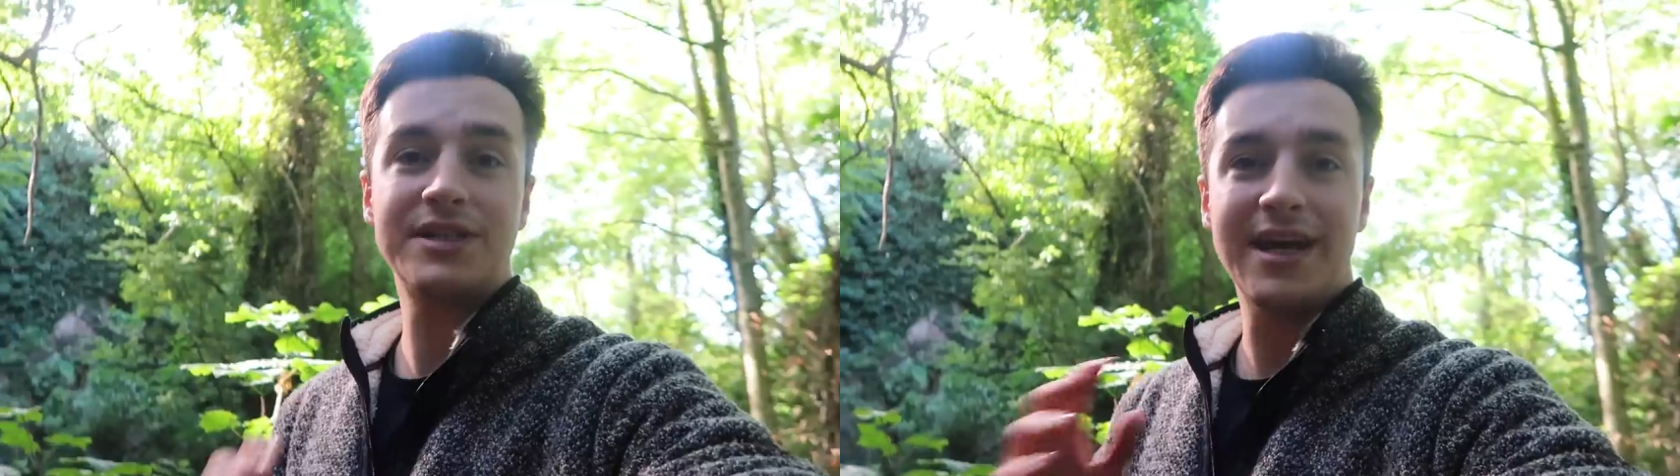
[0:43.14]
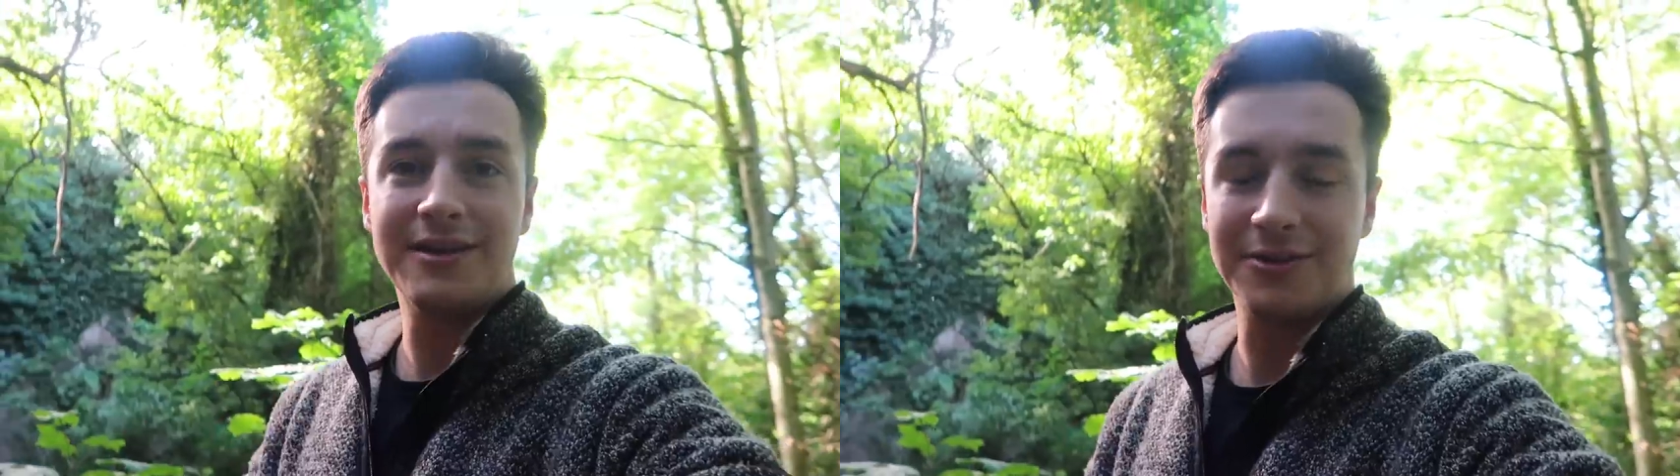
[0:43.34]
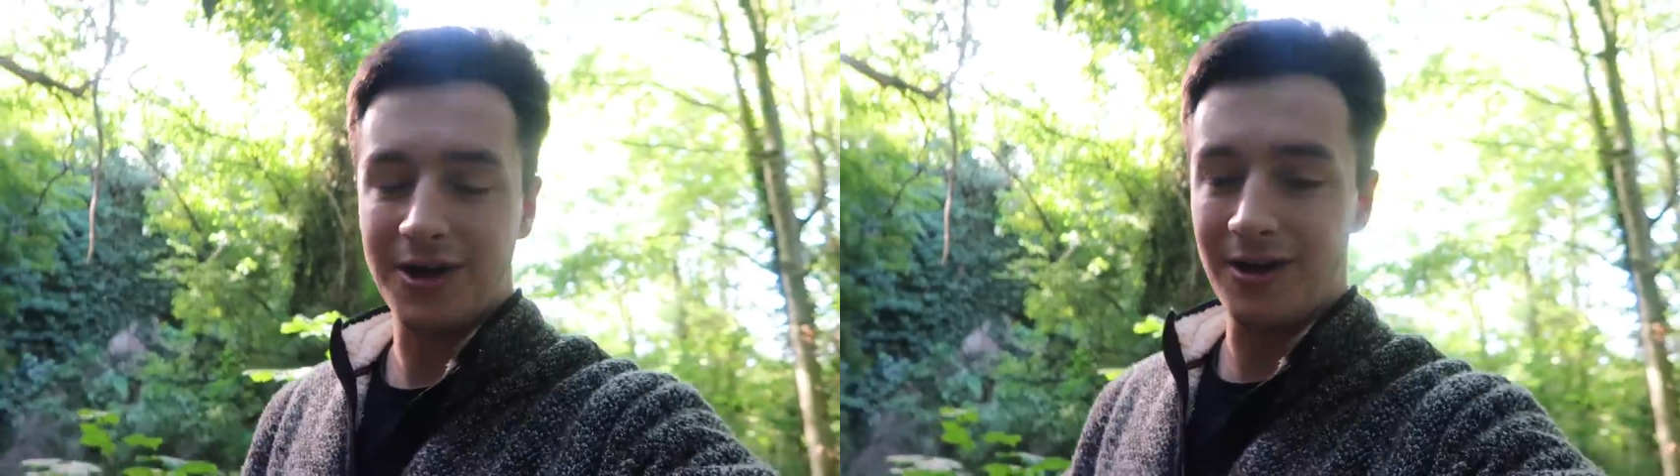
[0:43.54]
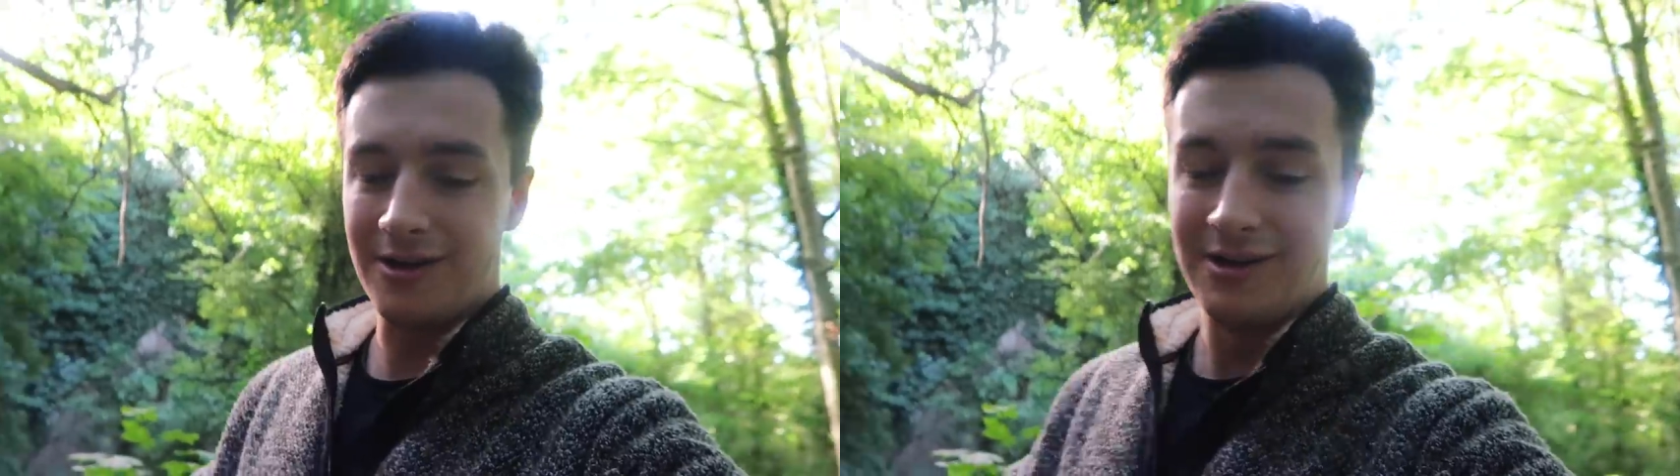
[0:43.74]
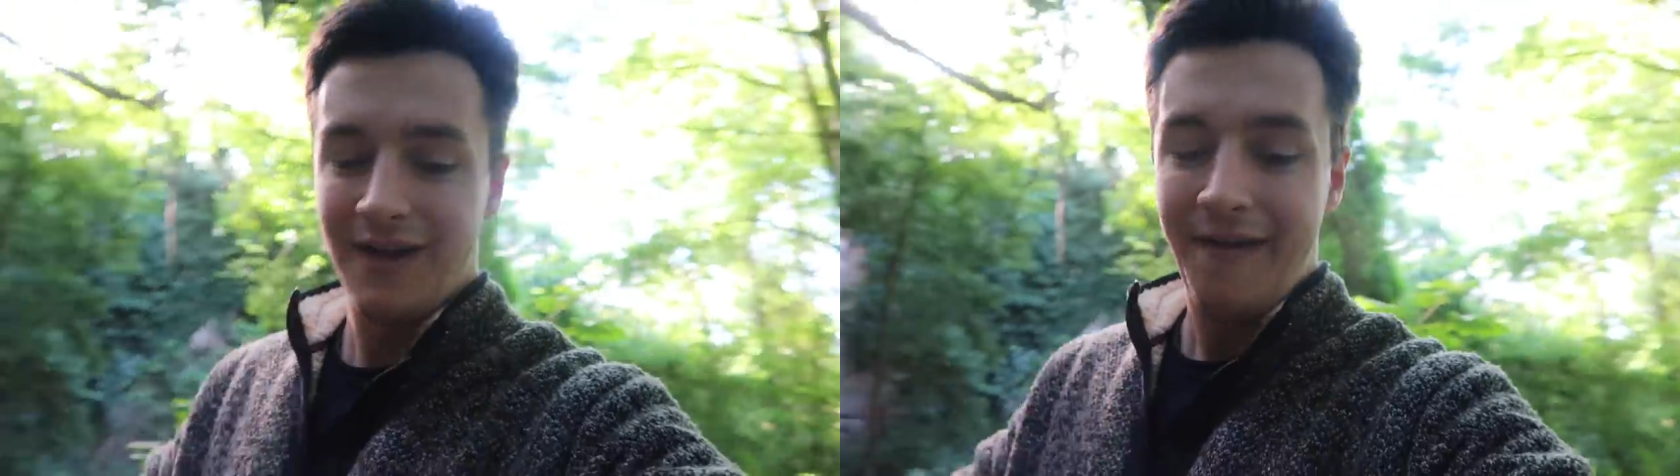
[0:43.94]
We stay in our
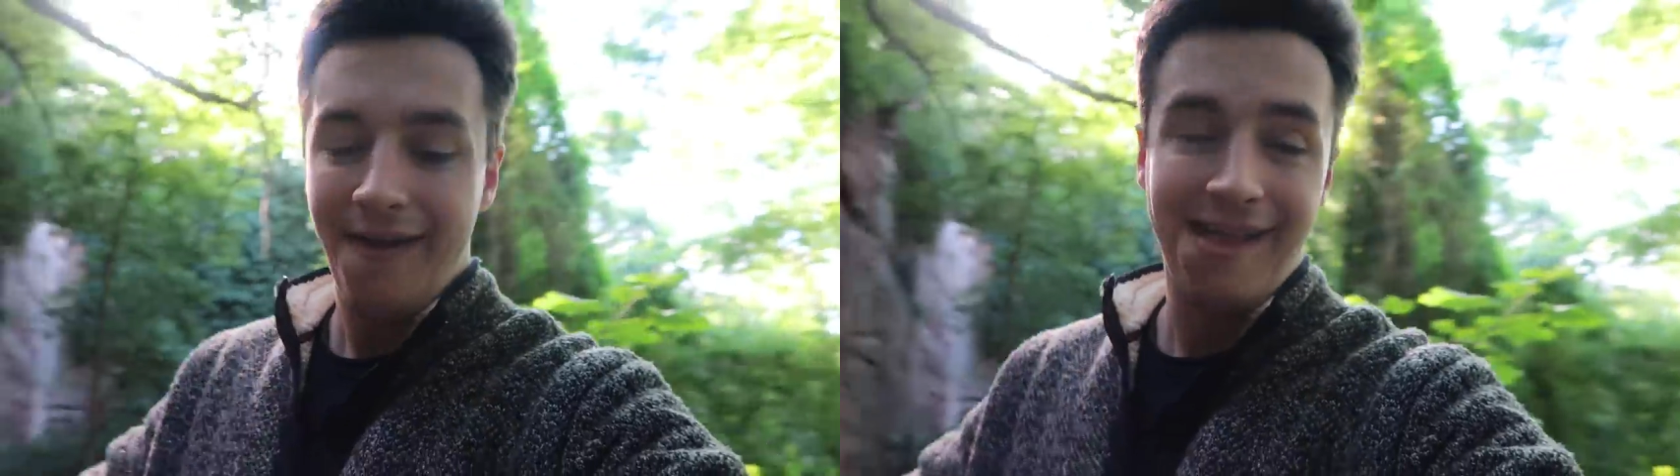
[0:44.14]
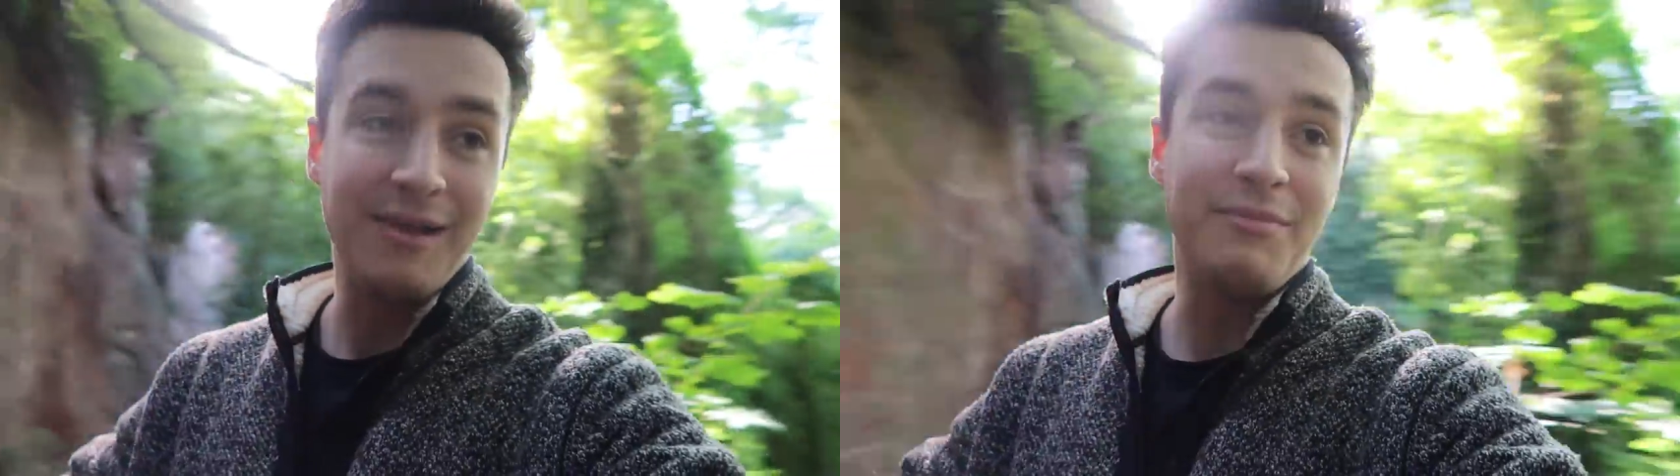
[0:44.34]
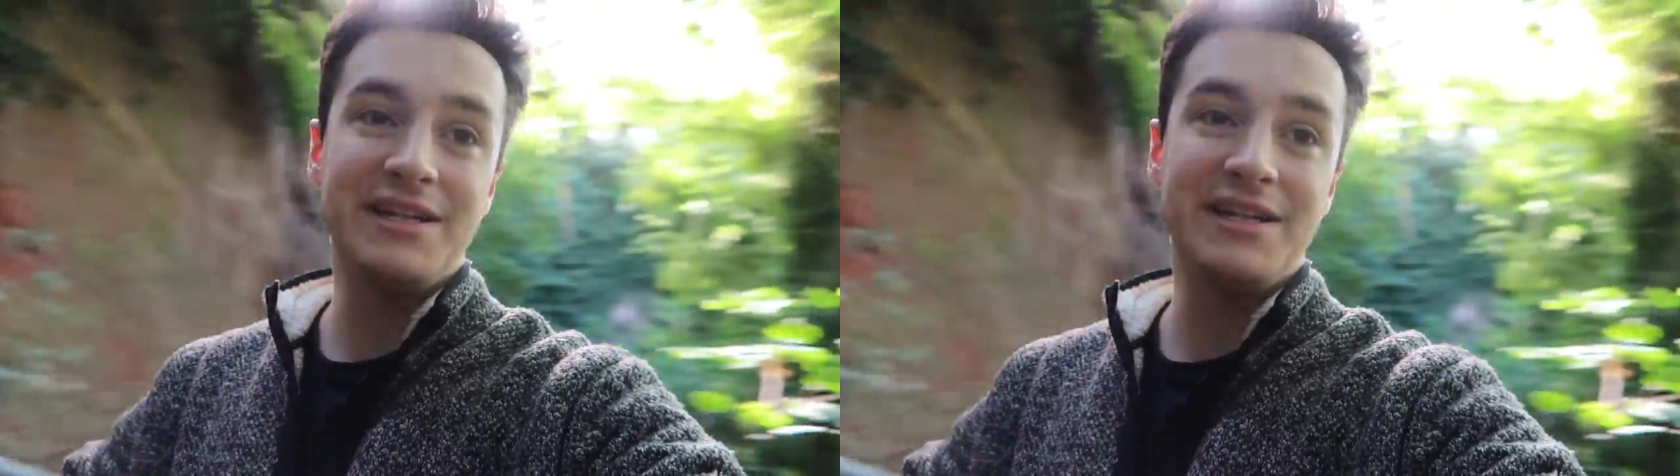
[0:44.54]
car and